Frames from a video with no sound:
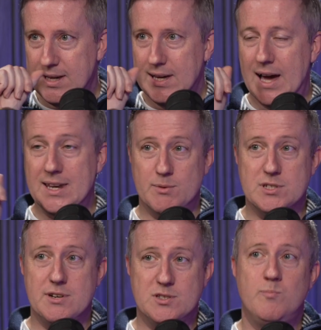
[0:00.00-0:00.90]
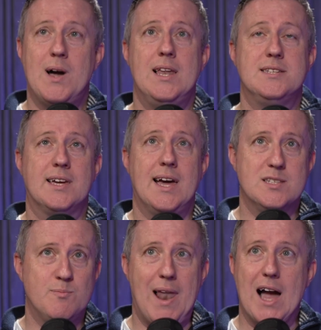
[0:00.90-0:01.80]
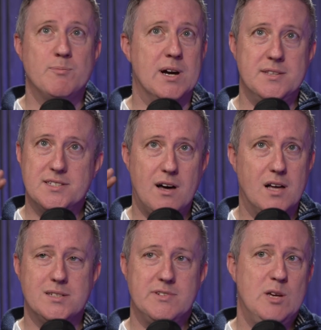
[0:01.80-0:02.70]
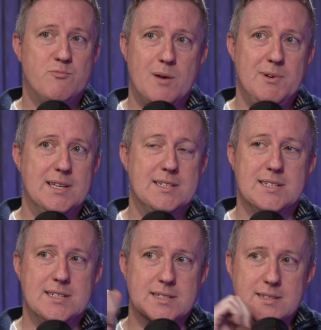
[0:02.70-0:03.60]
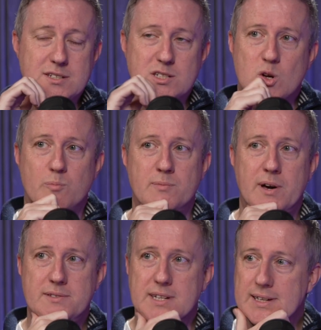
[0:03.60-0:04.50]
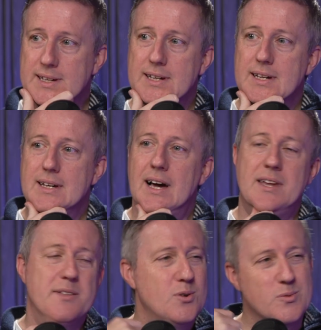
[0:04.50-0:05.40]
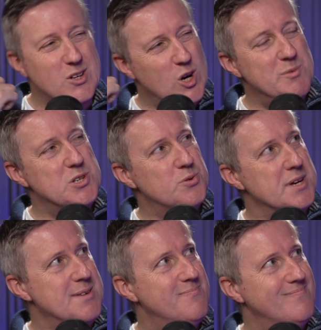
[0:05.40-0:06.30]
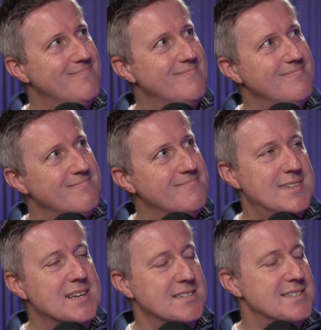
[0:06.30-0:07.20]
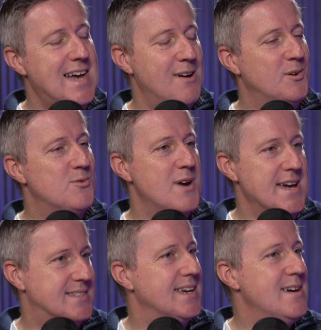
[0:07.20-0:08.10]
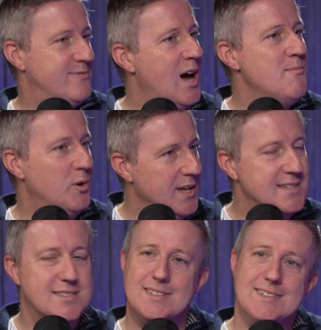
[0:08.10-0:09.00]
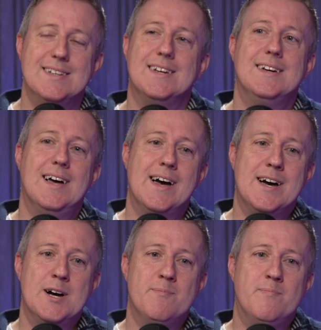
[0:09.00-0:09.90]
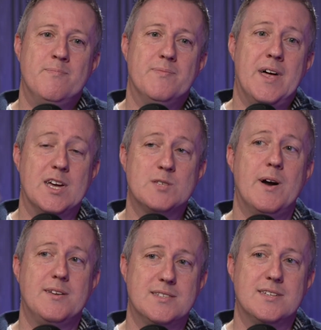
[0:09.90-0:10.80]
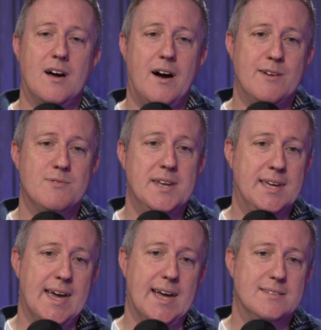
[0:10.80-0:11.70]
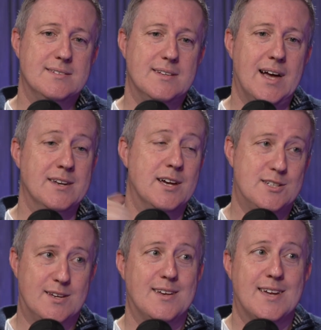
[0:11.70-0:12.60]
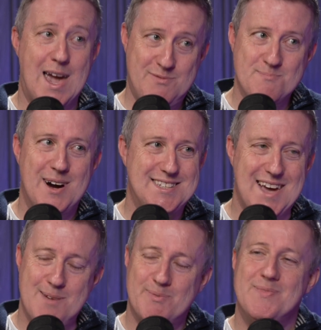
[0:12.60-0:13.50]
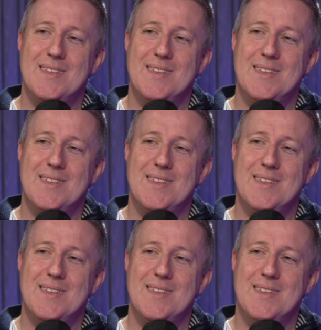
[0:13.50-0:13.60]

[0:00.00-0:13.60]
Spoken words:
And it was Crystal Palace against Blackburn, start of a new Premier League season. They just got promoted. And I thought the commentary doesn't sound great, if I'm honest. And I spoke to the guy running it, and I gave him my tape,